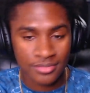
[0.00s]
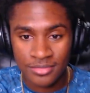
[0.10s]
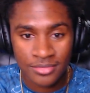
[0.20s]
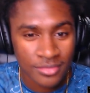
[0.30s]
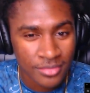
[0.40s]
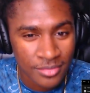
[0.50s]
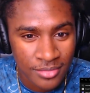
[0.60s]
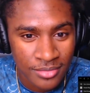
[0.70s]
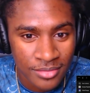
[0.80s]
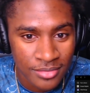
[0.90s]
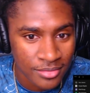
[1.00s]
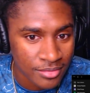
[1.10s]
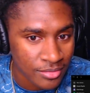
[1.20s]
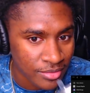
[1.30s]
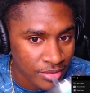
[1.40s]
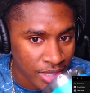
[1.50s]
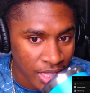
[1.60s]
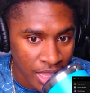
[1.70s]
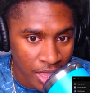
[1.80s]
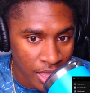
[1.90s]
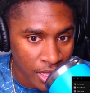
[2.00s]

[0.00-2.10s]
yeah. Mira, papi, cuando